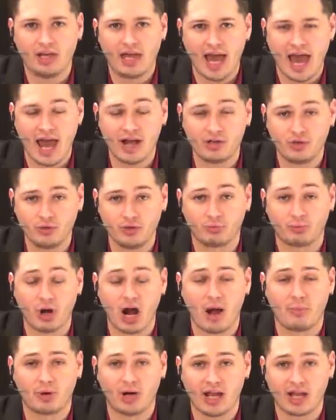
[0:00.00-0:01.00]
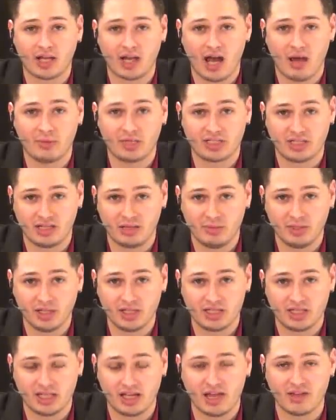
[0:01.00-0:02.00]
how to do the proper economic
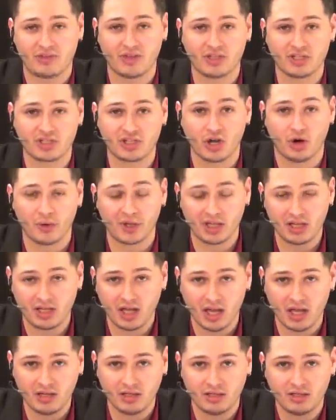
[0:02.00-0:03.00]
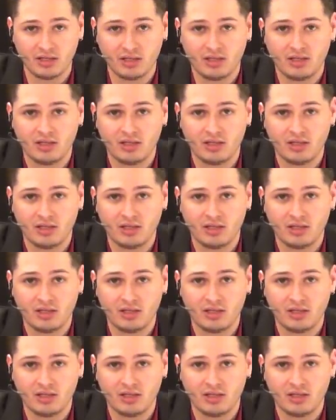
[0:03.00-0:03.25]
stimulus to get things going again?